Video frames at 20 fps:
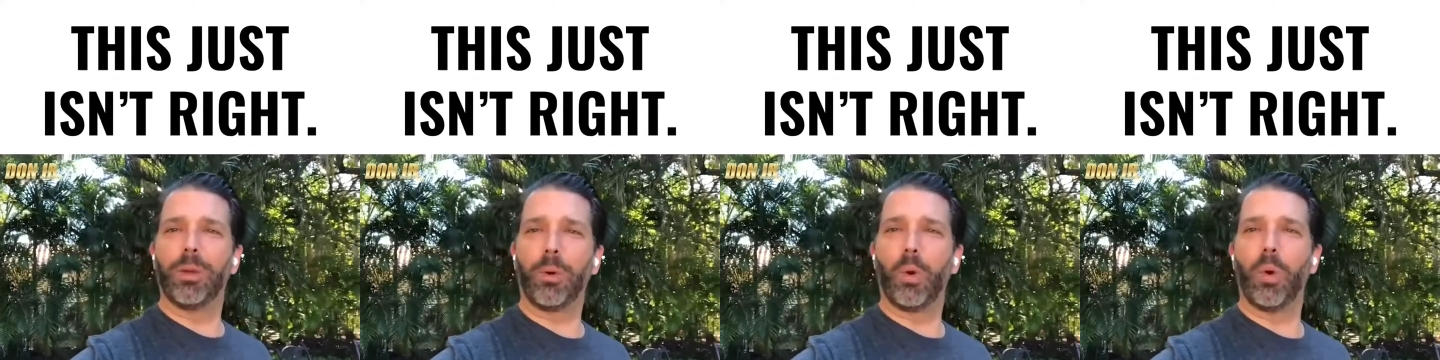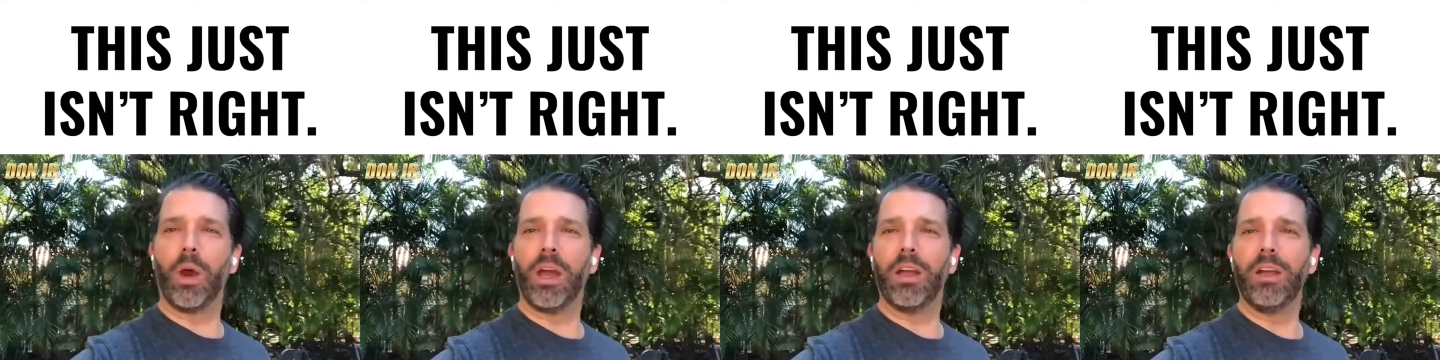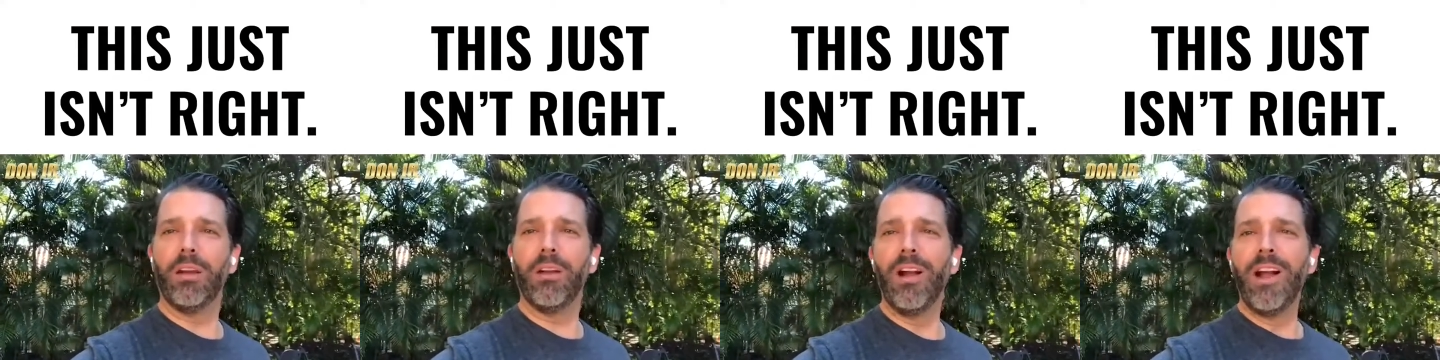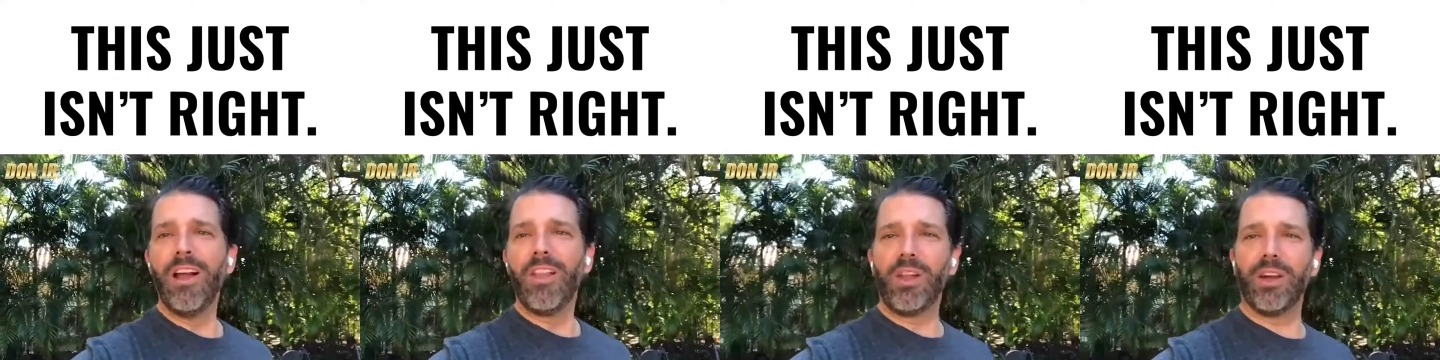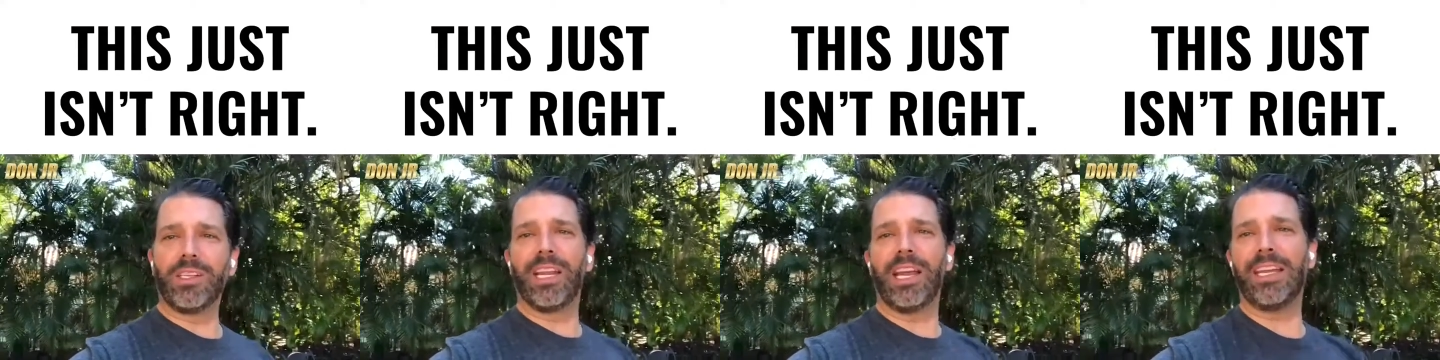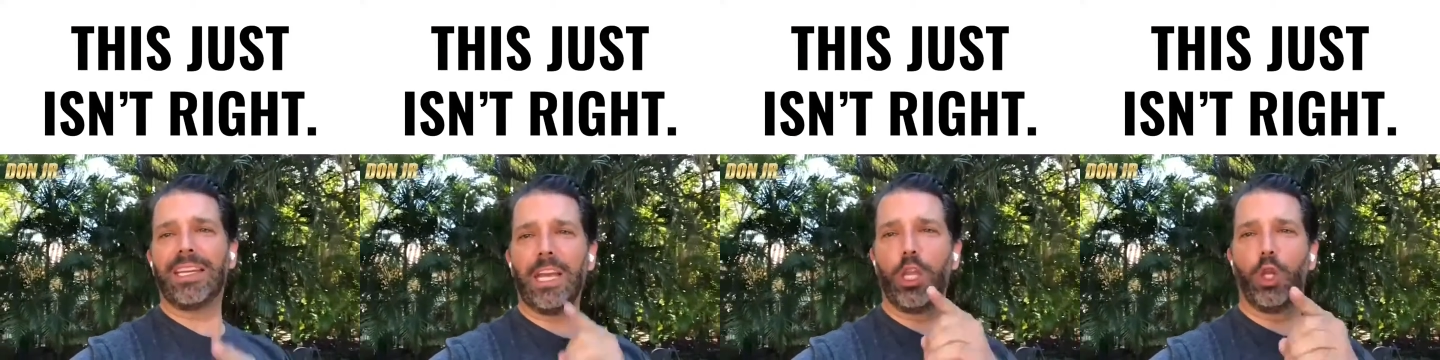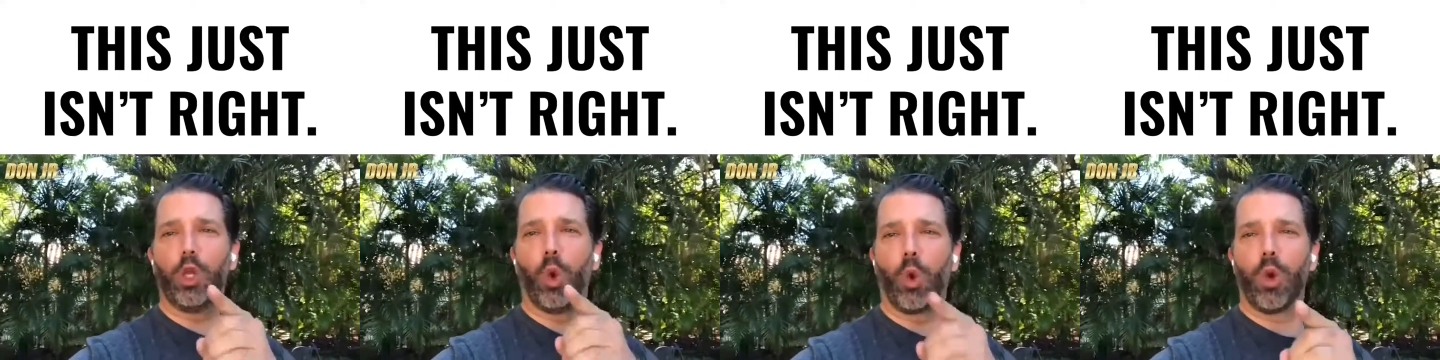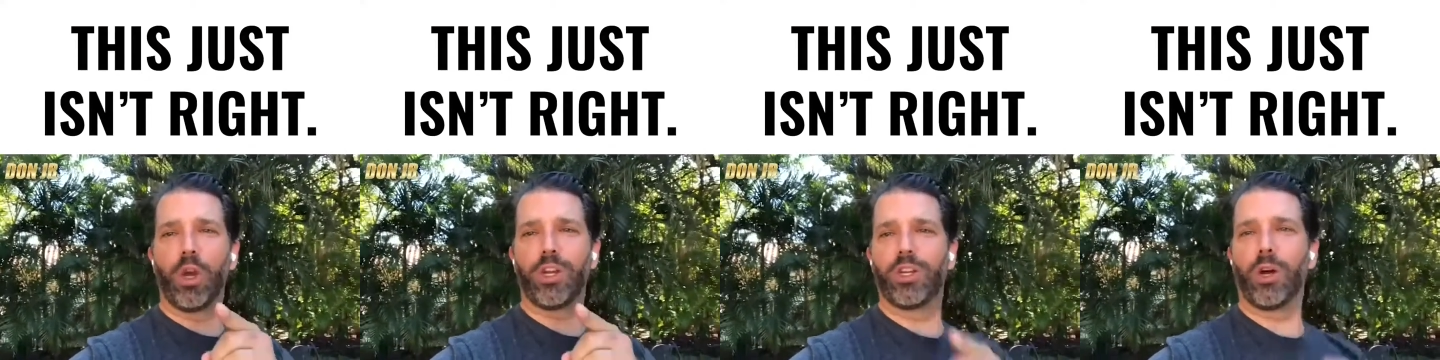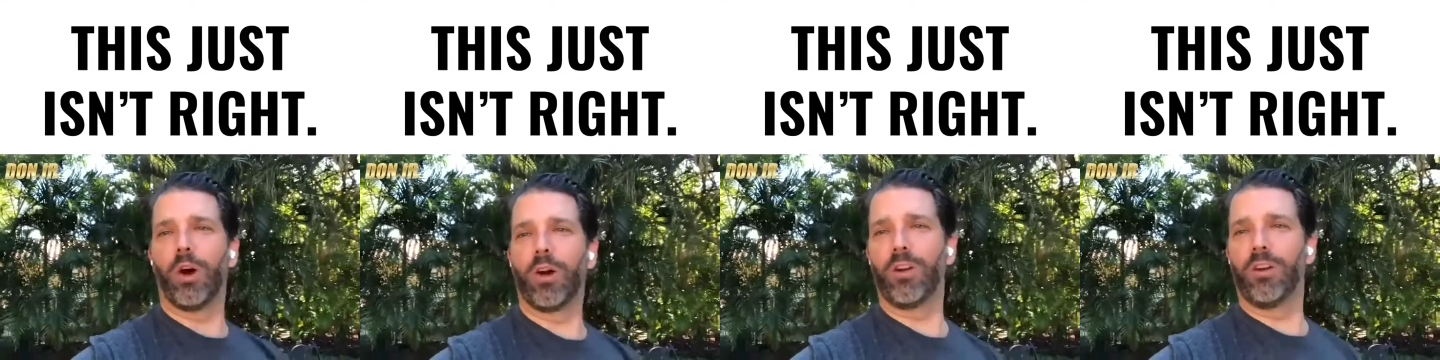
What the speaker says: away. They're taking your daughter's